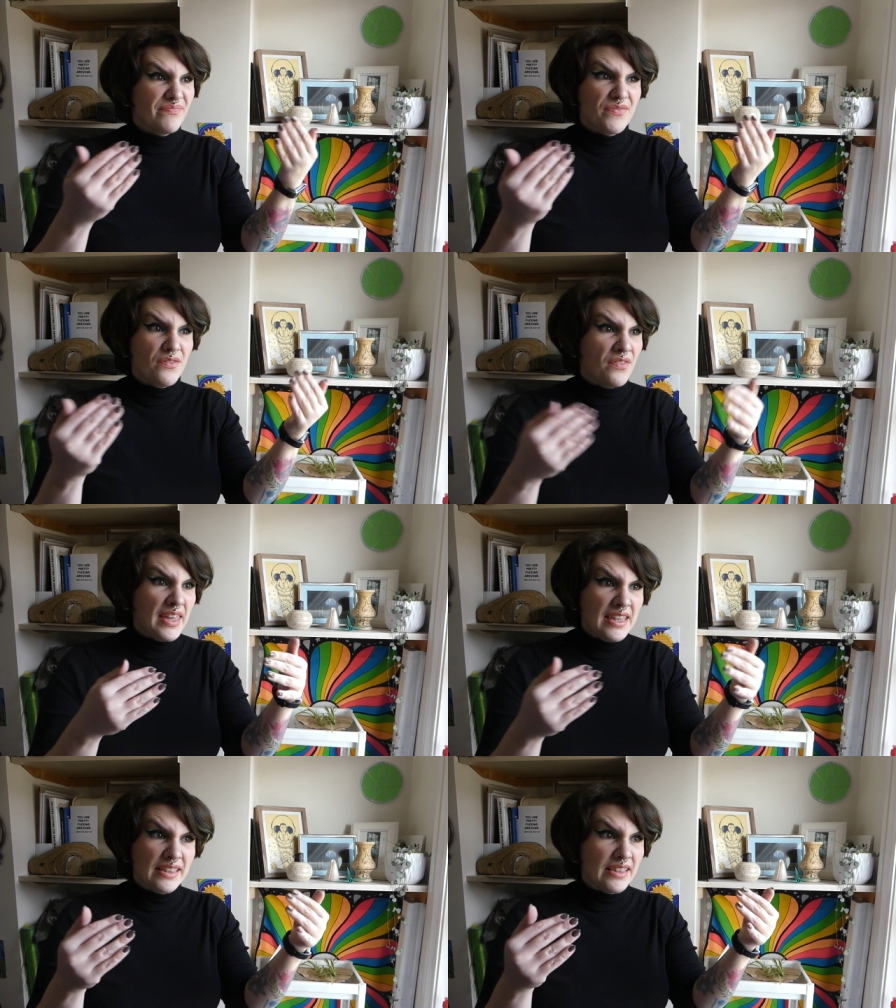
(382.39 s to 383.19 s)

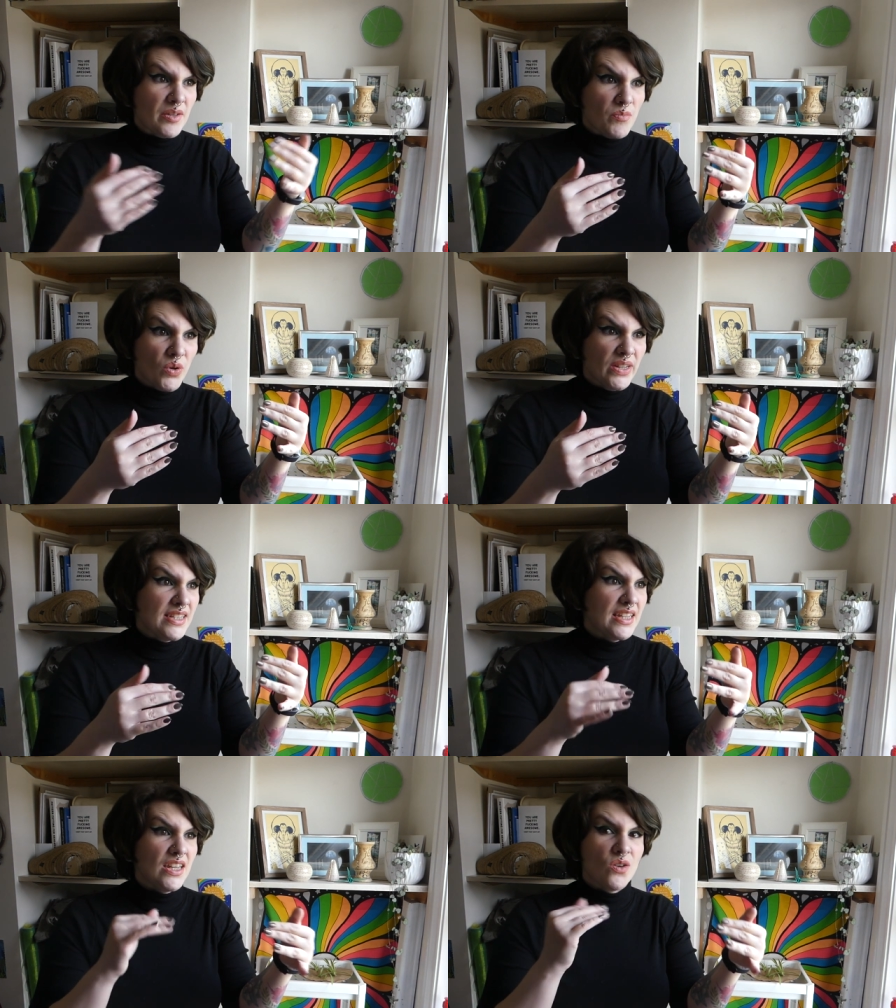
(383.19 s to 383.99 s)
vaguely
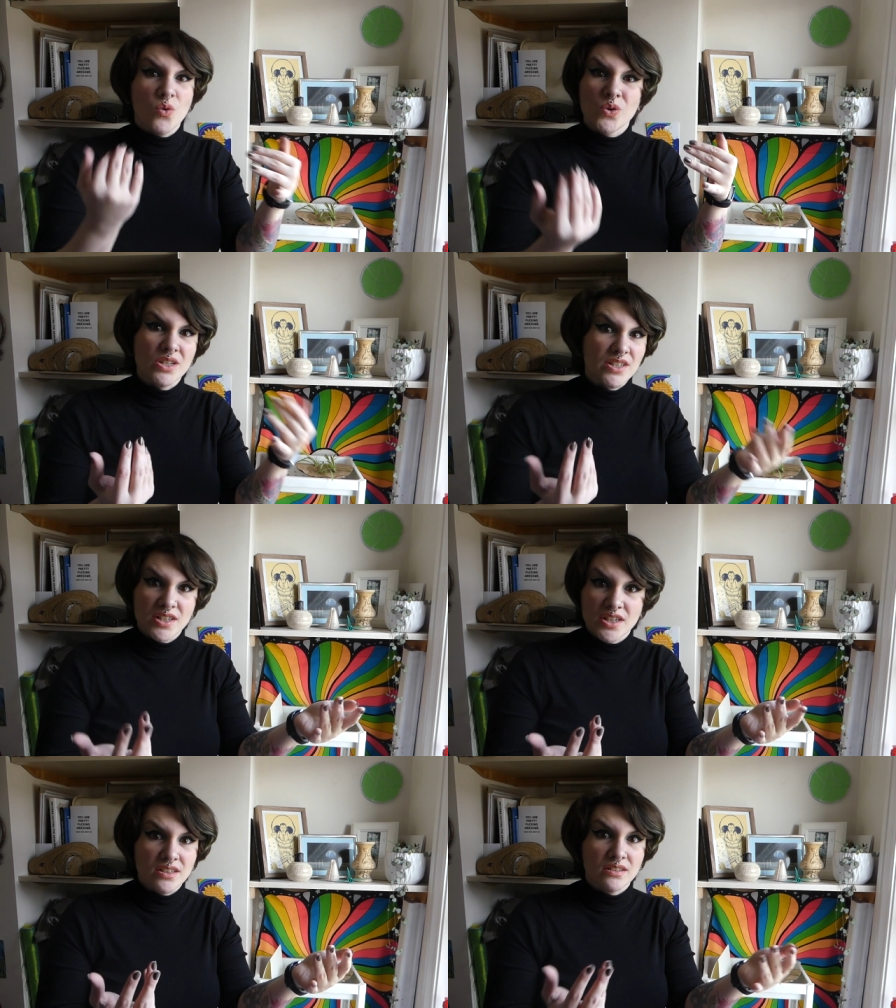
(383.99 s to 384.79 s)
pointy quarter
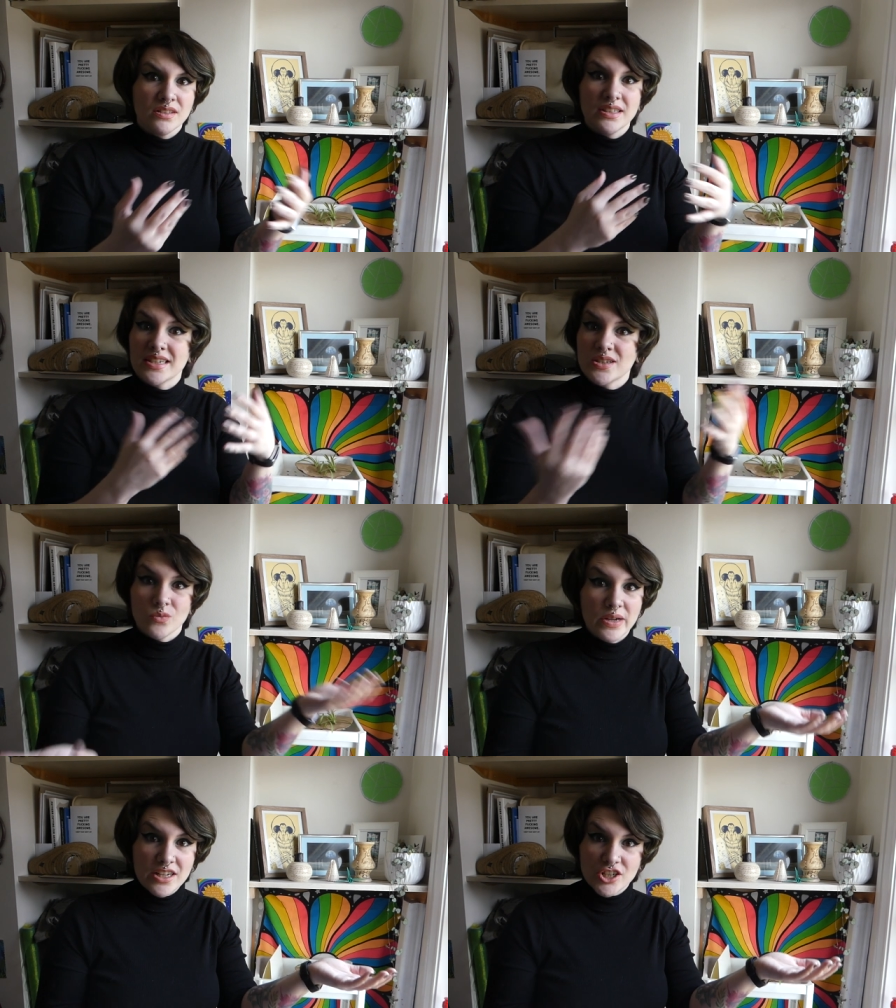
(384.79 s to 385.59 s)
circle is
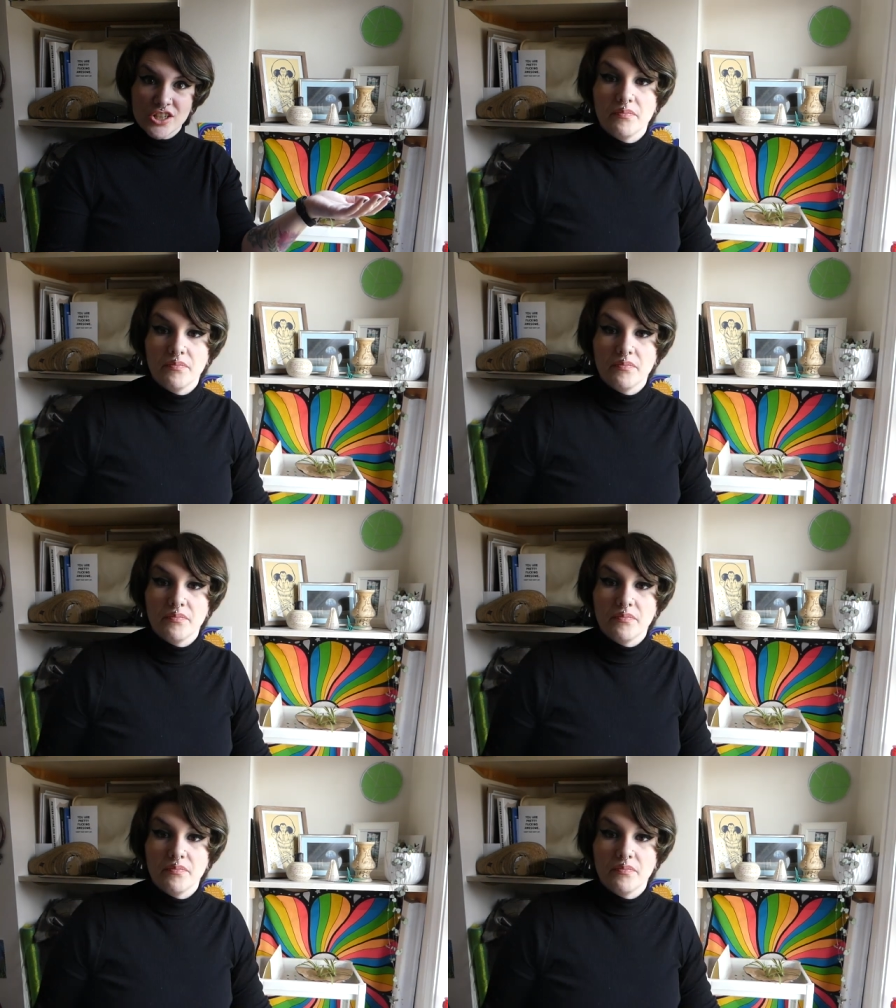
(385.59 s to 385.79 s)
which.